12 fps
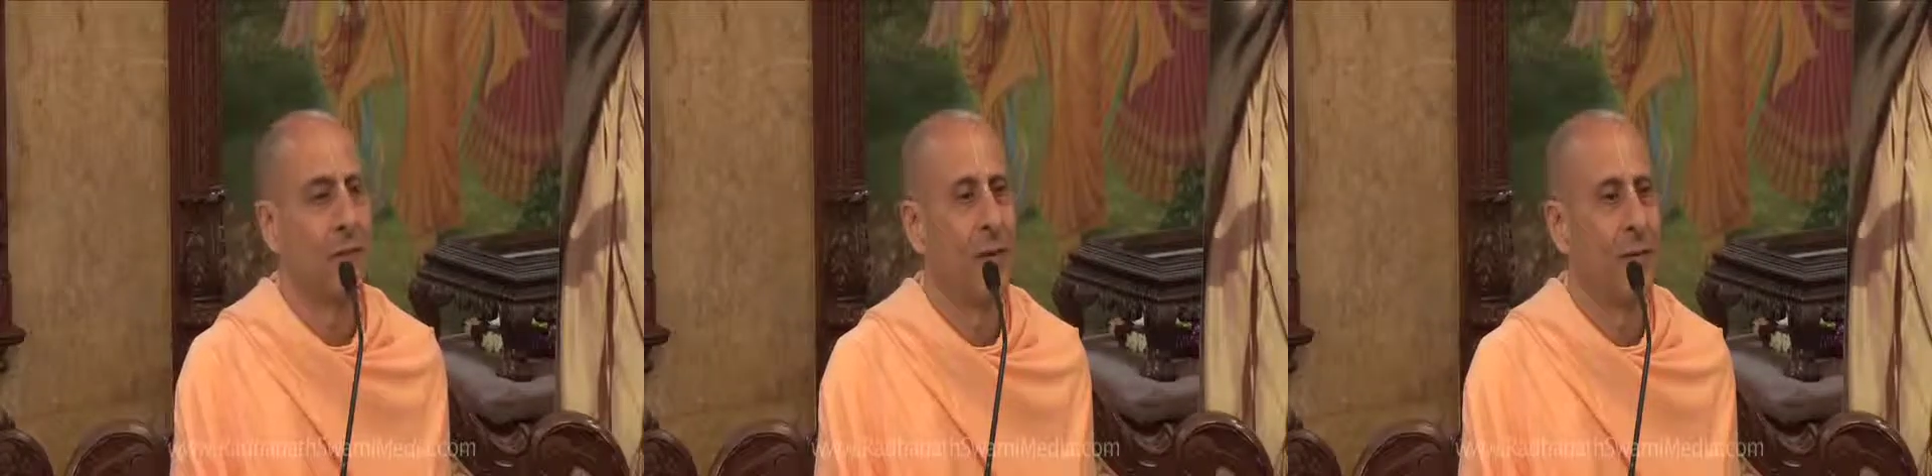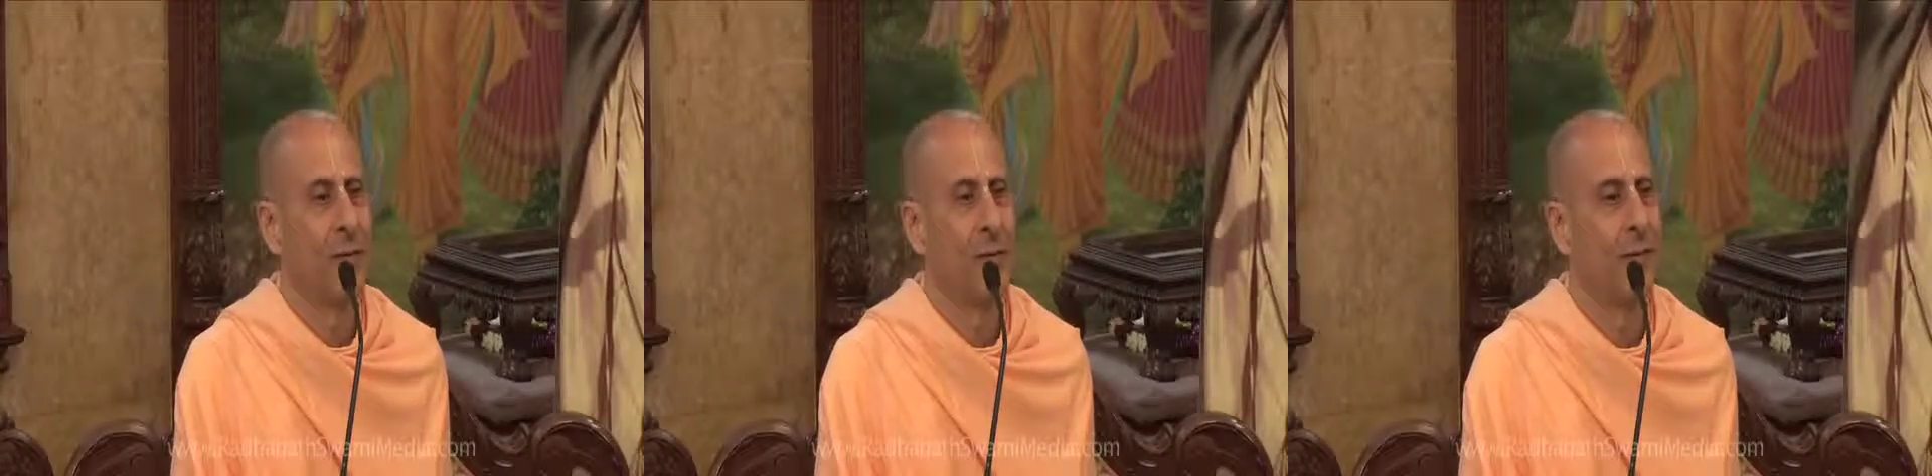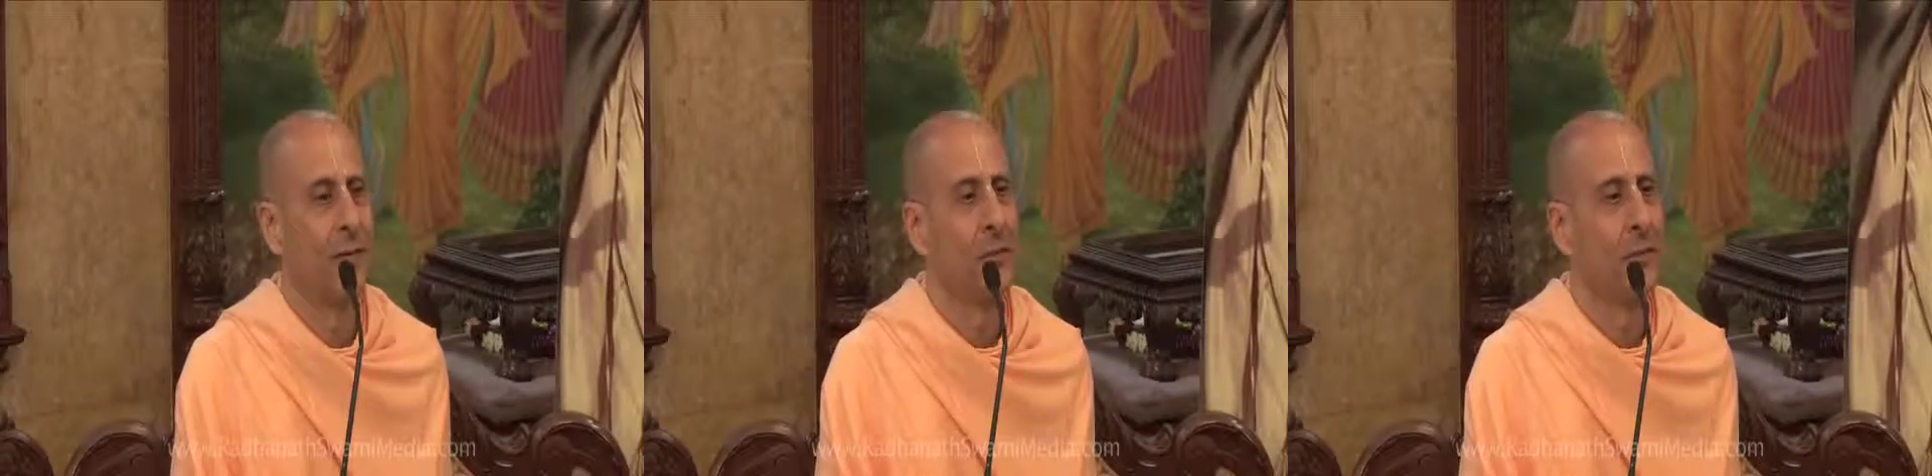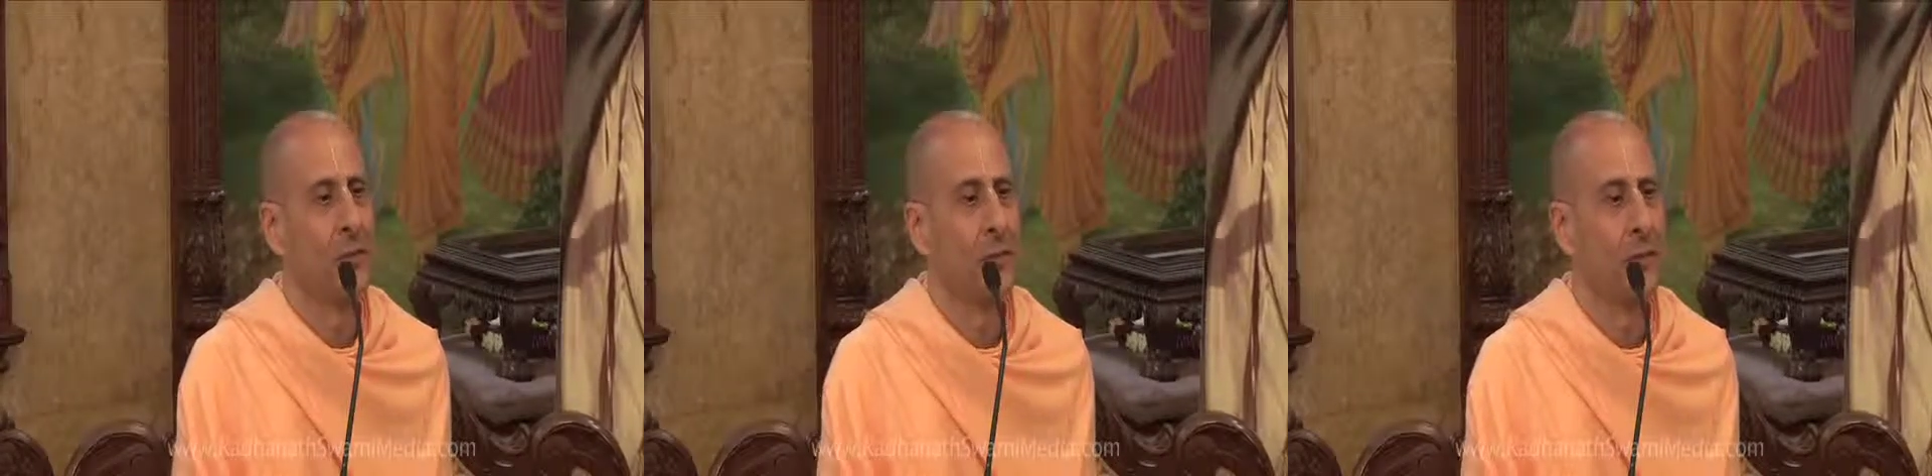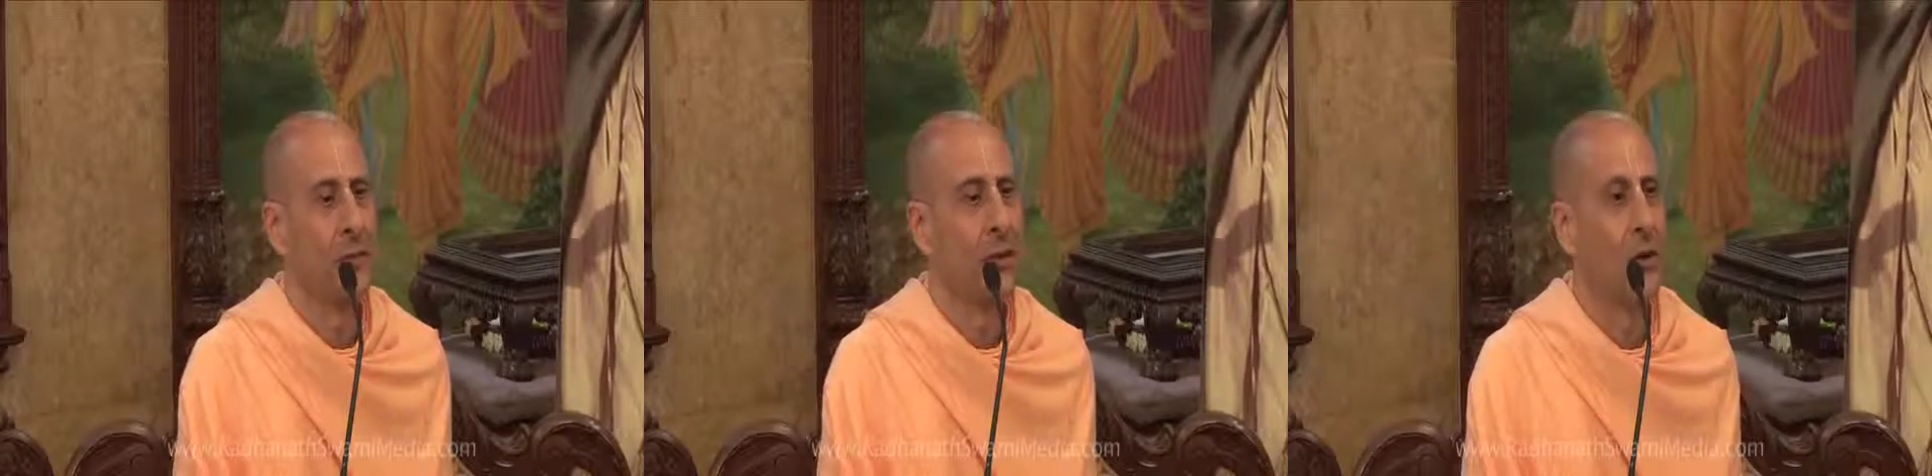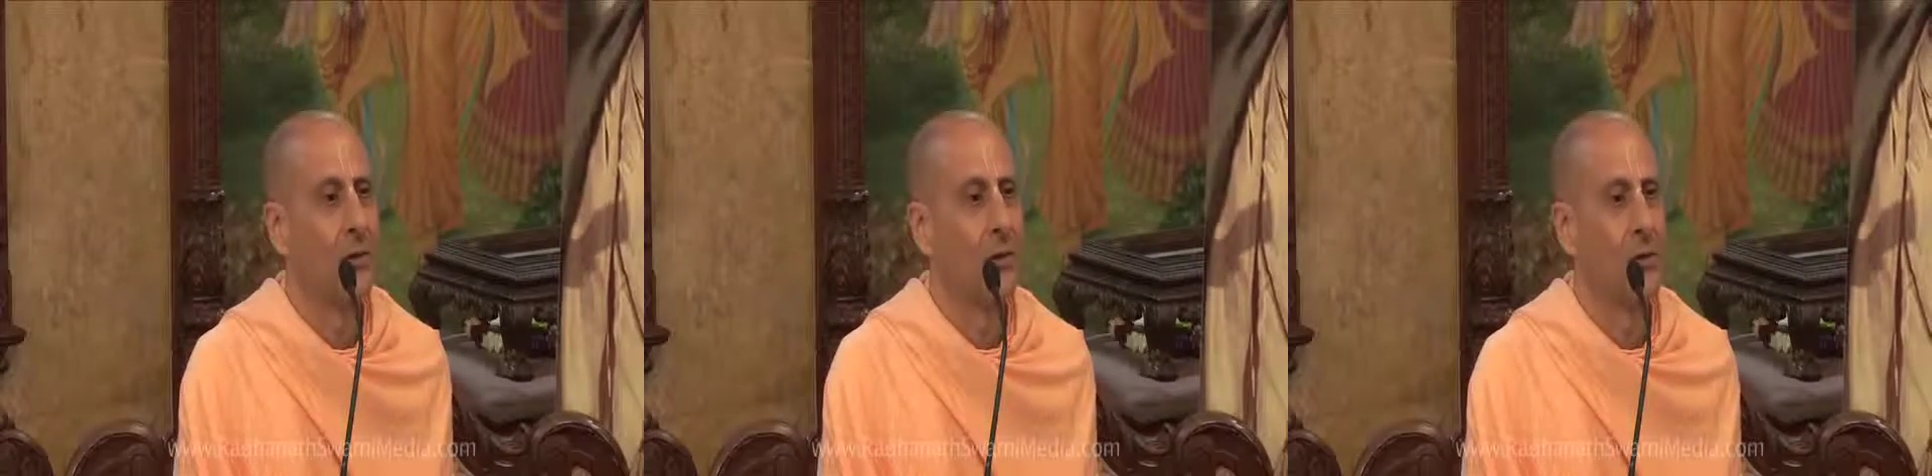Bhakti Tirtha Maharaj
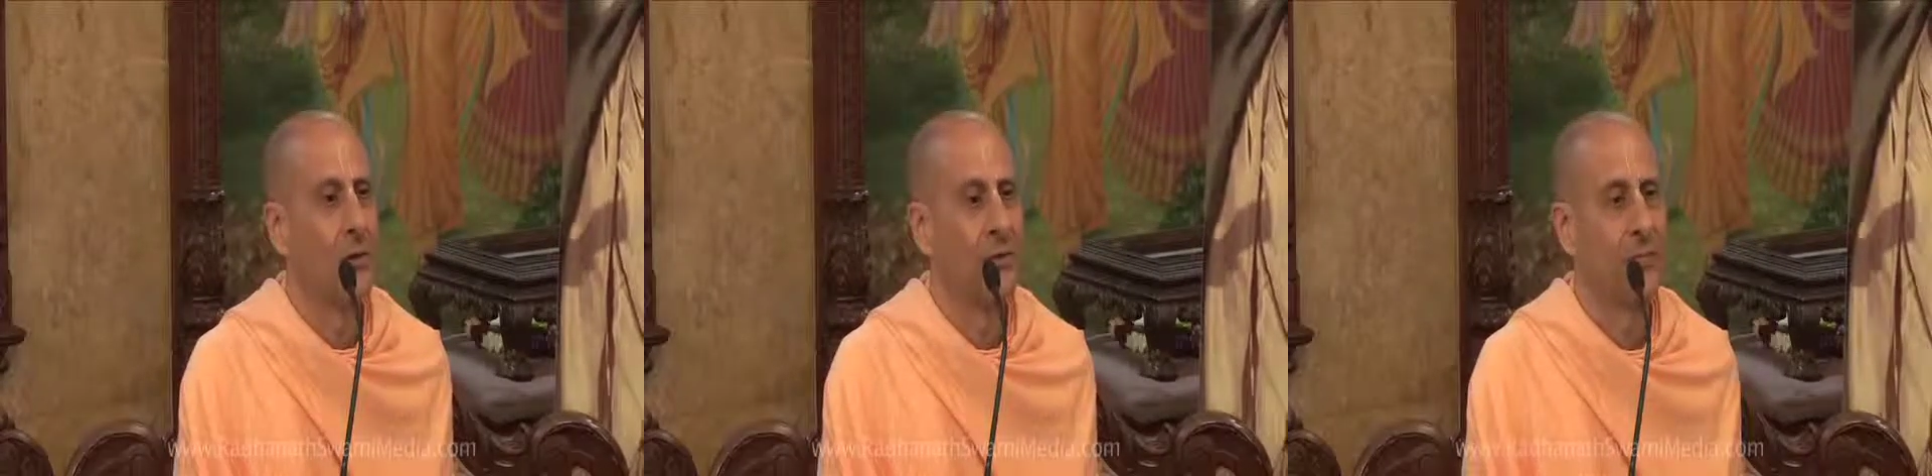always